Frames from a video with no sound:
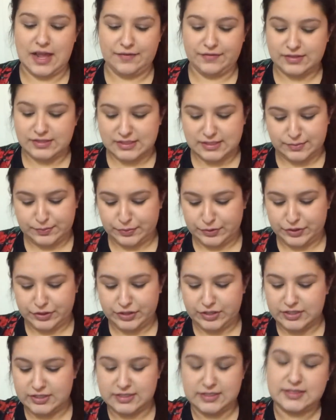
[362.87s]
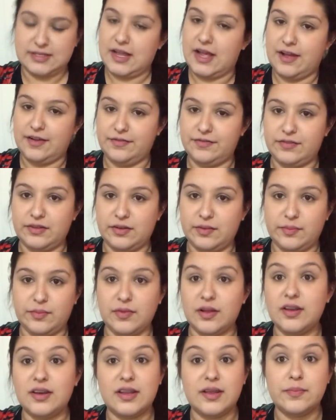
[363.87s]
have a zipper. It doesn't have a, uh,
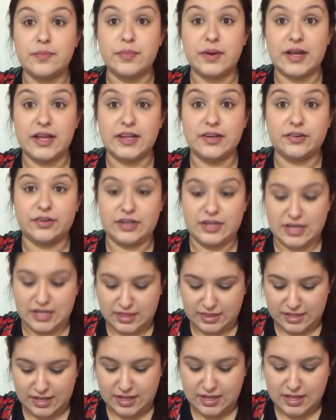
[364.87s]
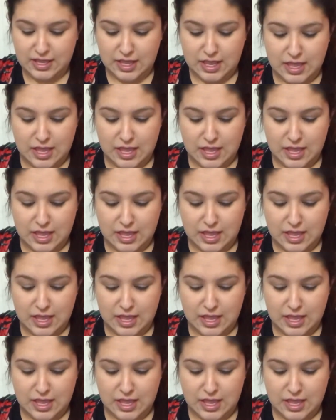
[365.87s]
any button or anything.